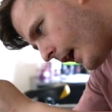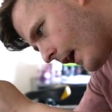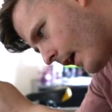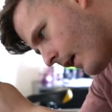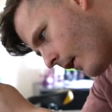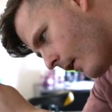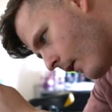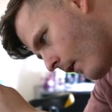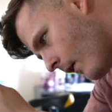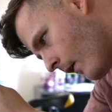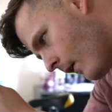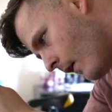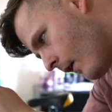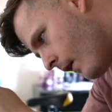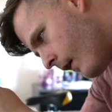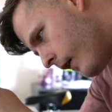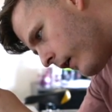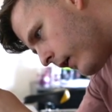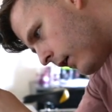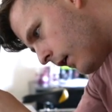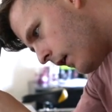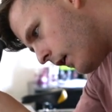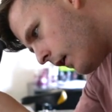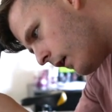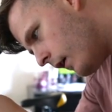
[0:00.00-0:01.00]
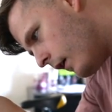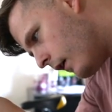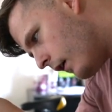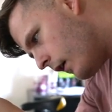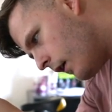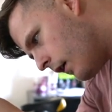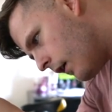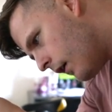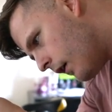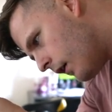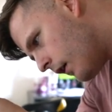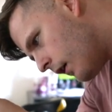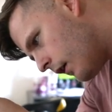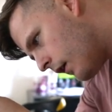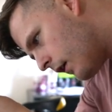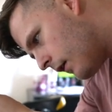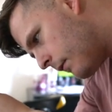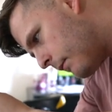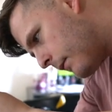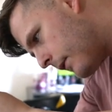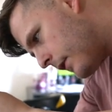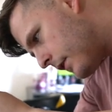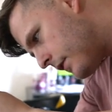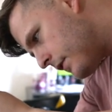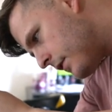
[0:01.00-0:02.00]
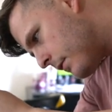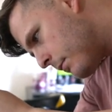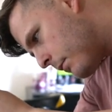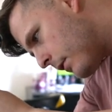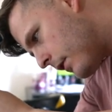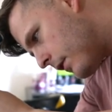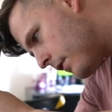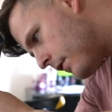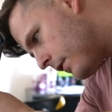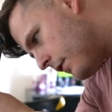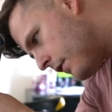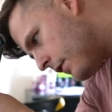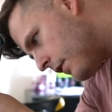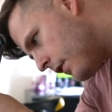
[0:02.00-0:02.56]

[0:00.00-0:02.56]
hell am I supposed